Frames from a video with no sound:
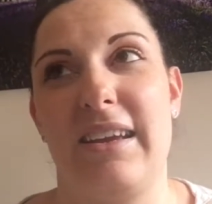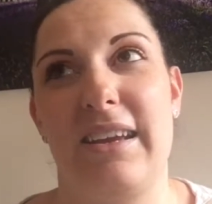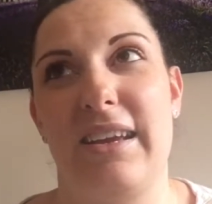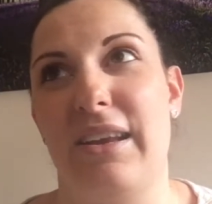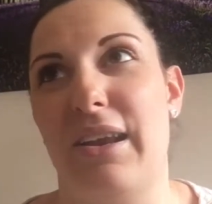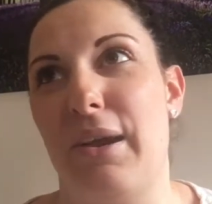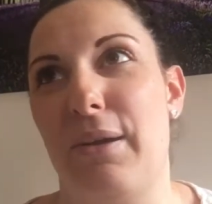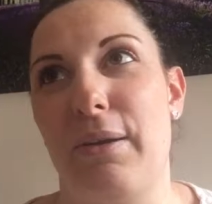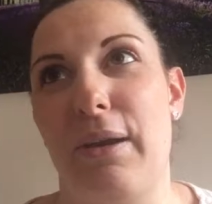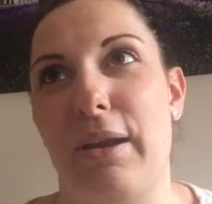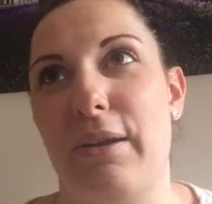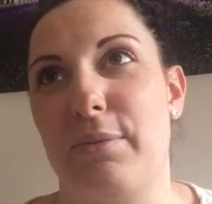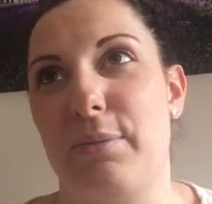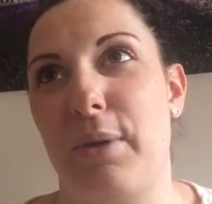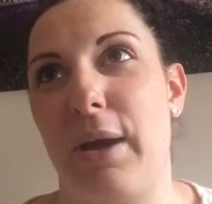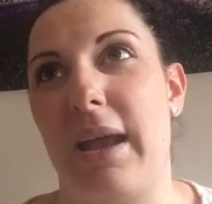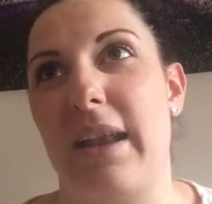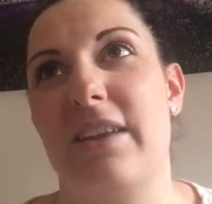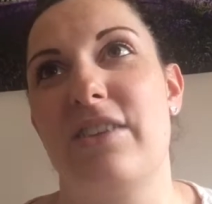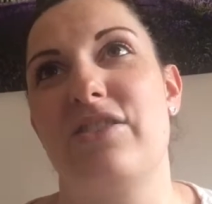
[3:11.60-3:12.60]
loads
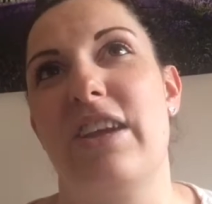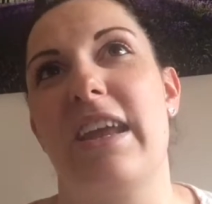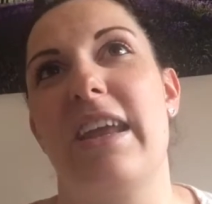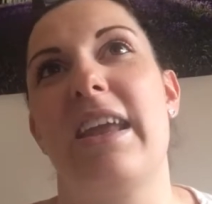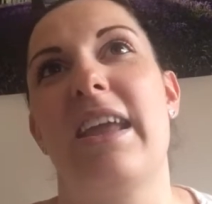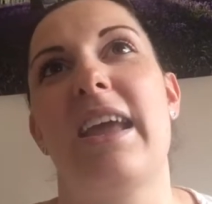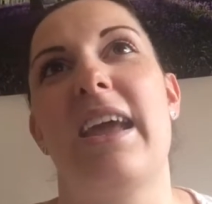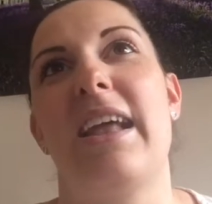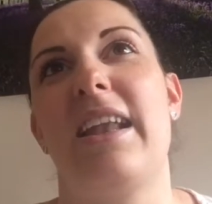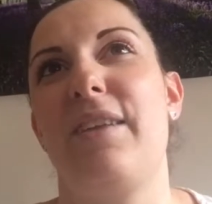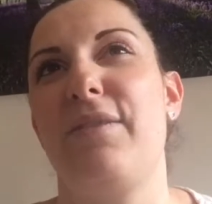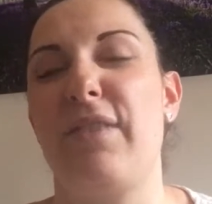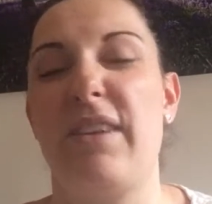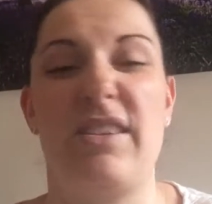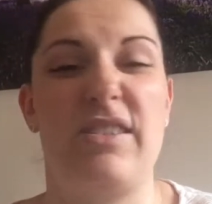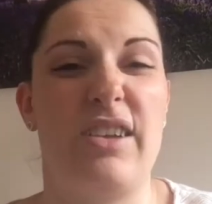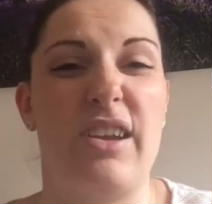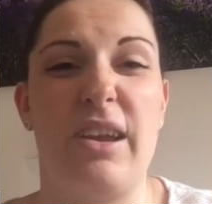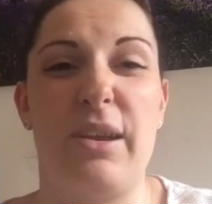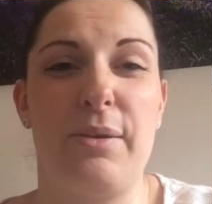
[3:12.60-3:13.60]
more energy. And if
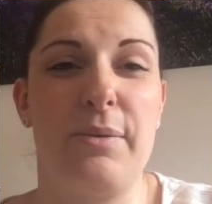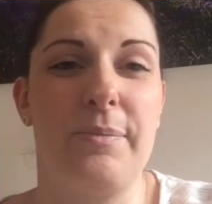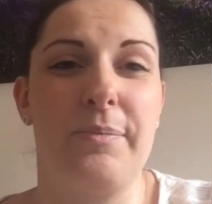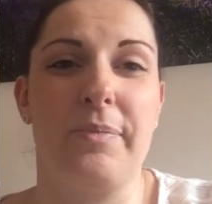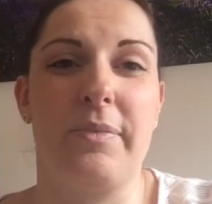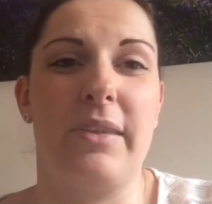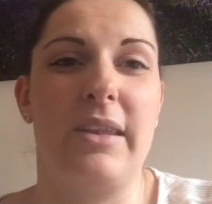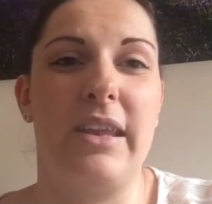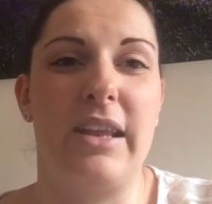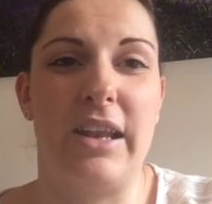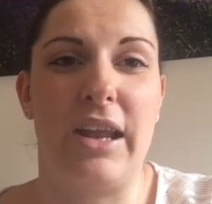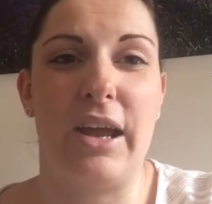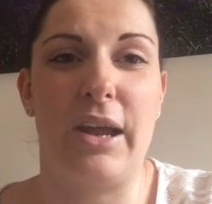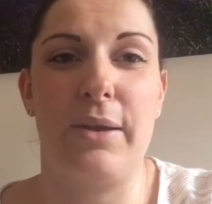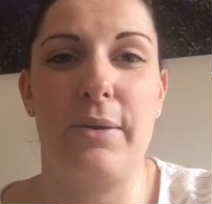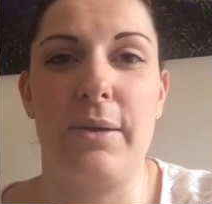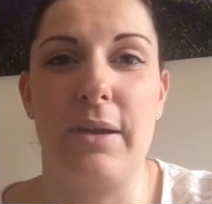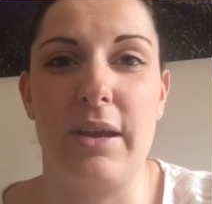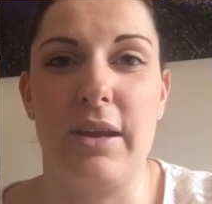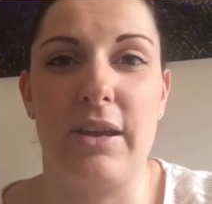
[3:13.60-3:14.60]
they do, you
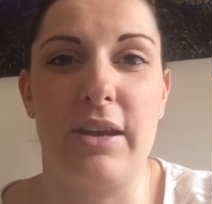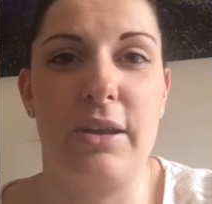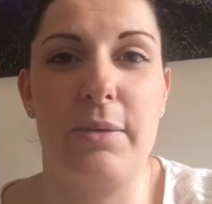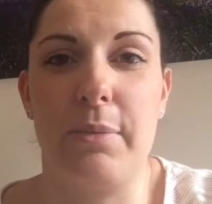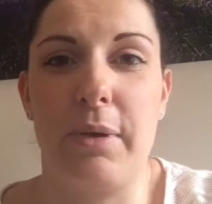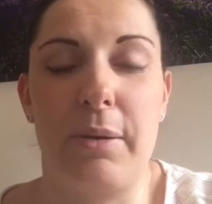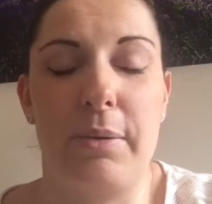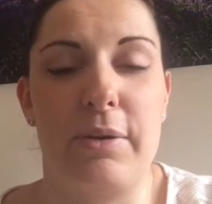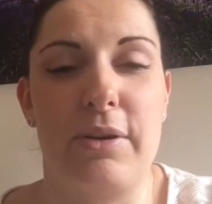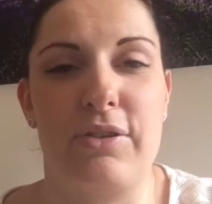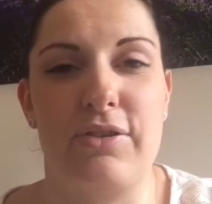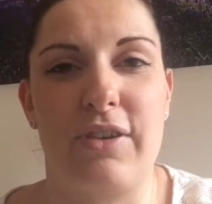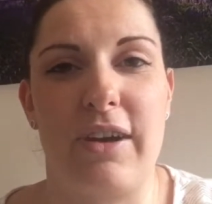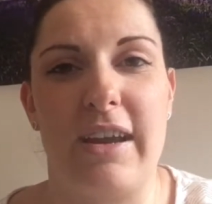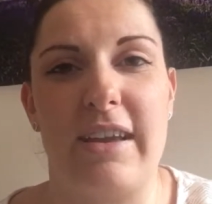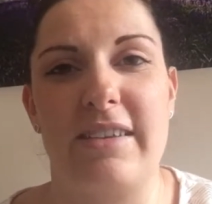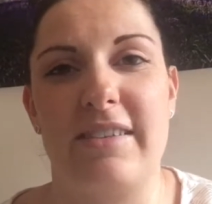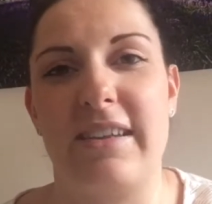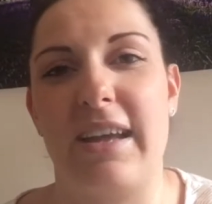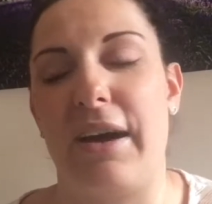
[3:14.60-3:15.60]
might want to
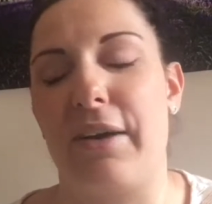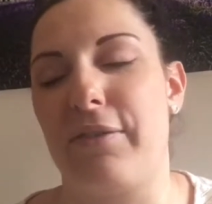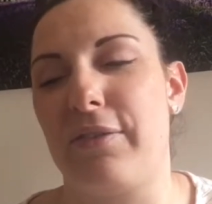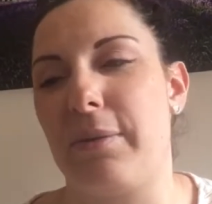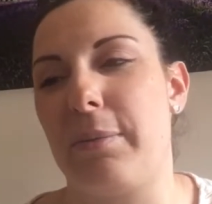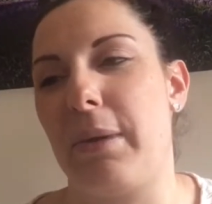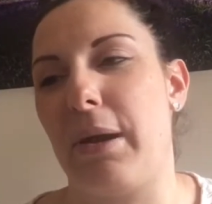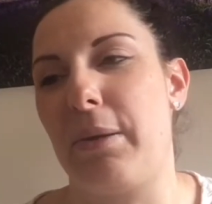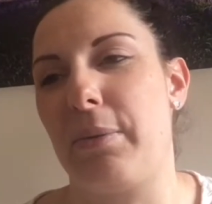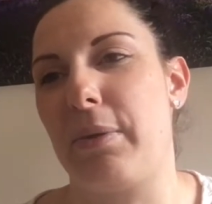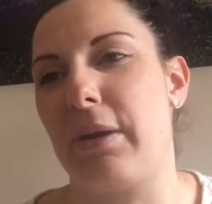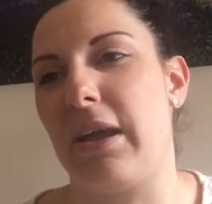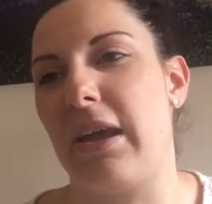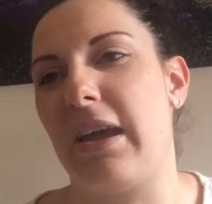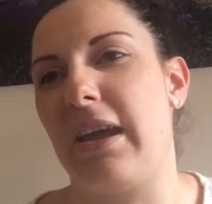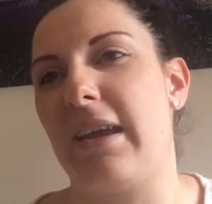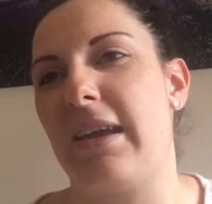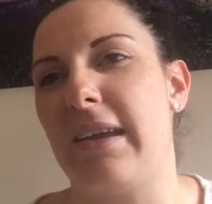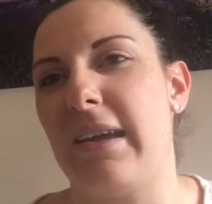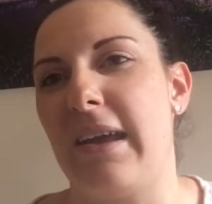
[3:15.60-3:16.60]
try it yourself. You might want
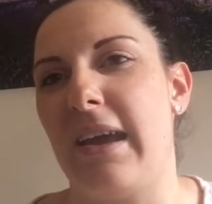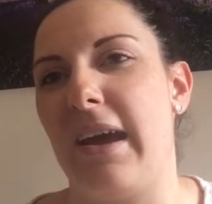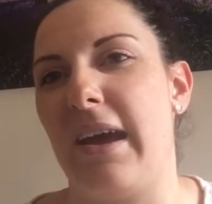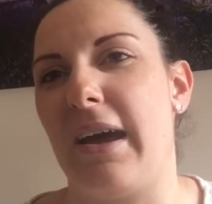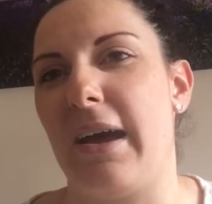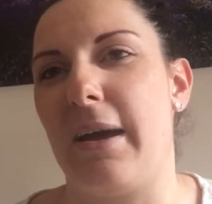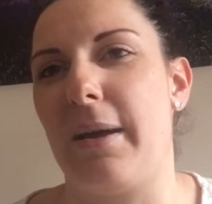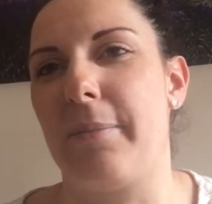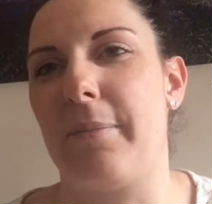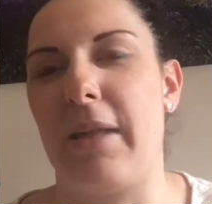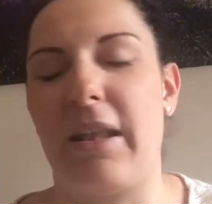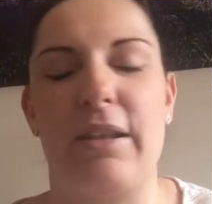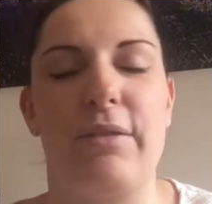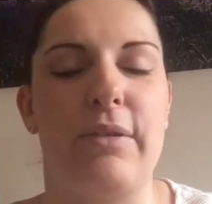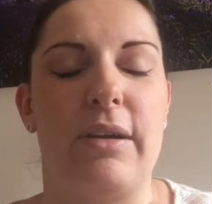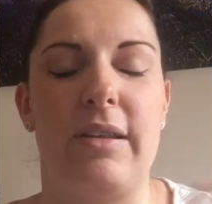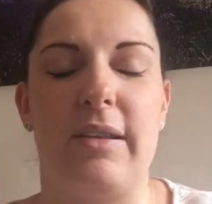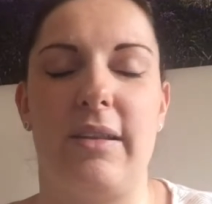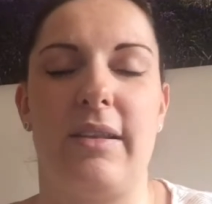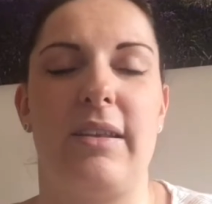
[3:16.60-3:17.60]
to and
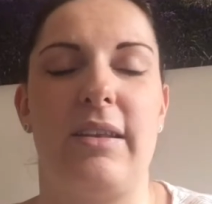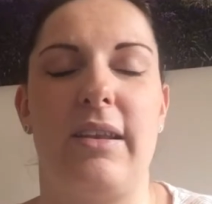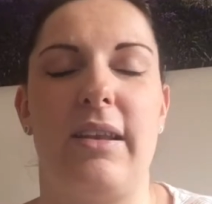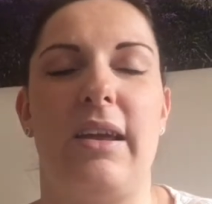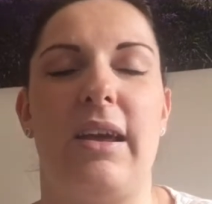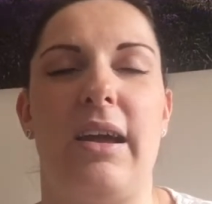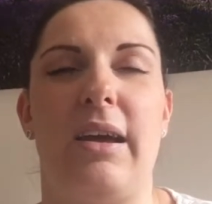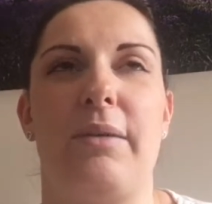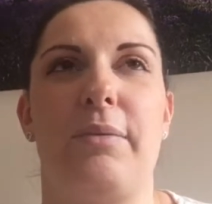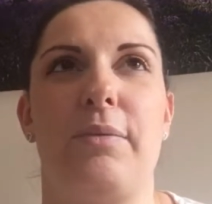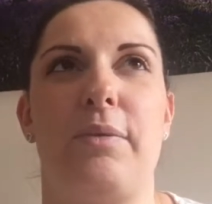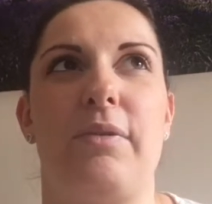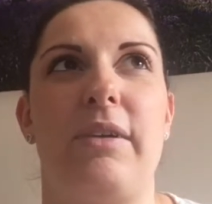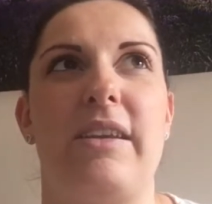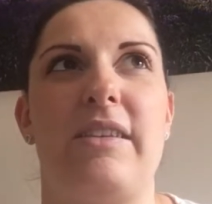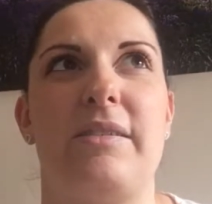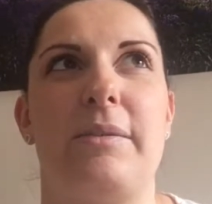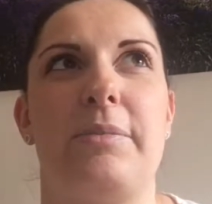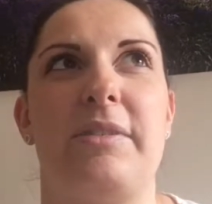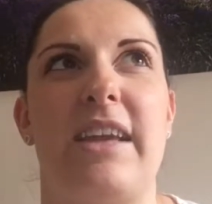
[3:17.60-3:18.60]
the
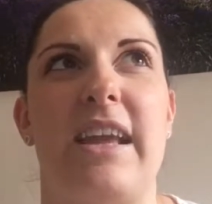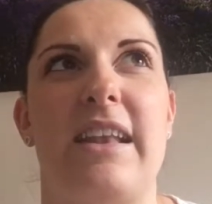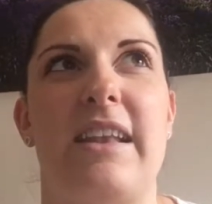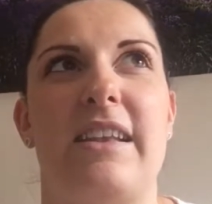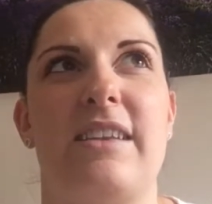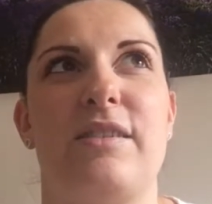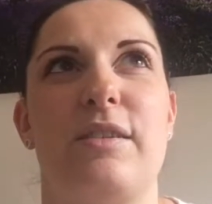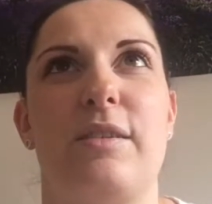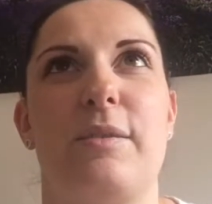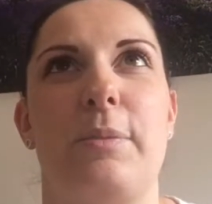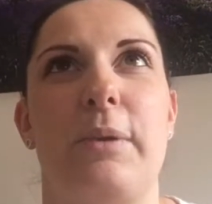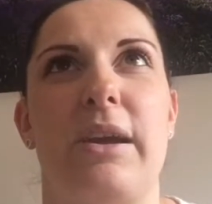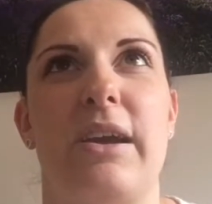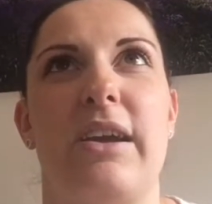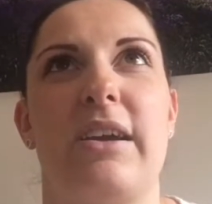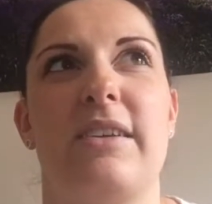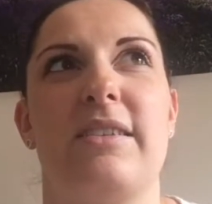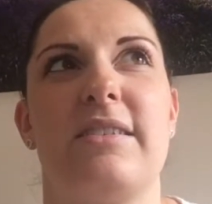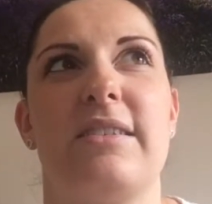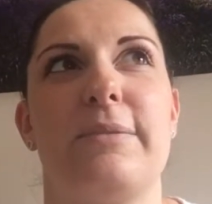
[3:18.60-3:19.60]
reason I'm saying this is
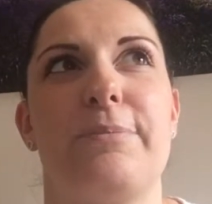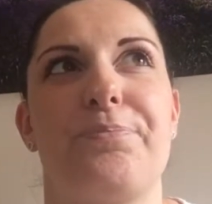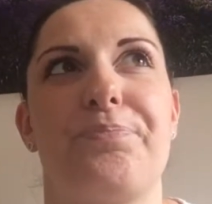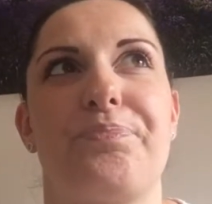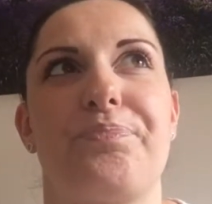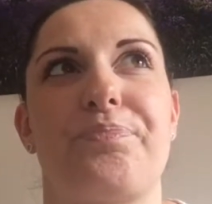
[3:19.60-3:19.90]
because